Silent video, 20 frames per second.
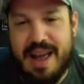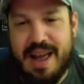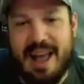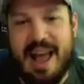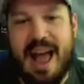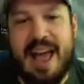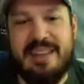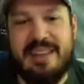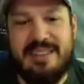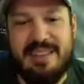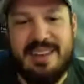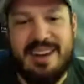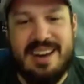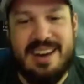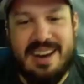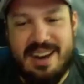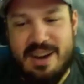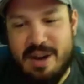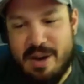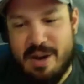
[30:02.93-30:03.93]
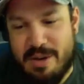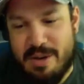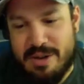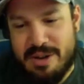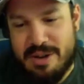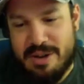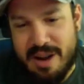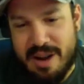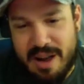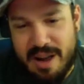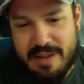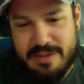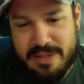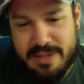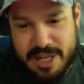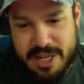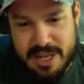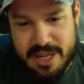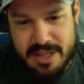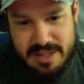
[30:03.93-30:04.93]
I did it in honor of
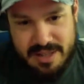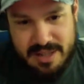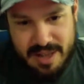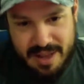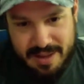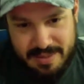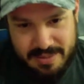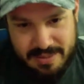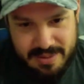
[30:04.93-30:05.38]
Jensef.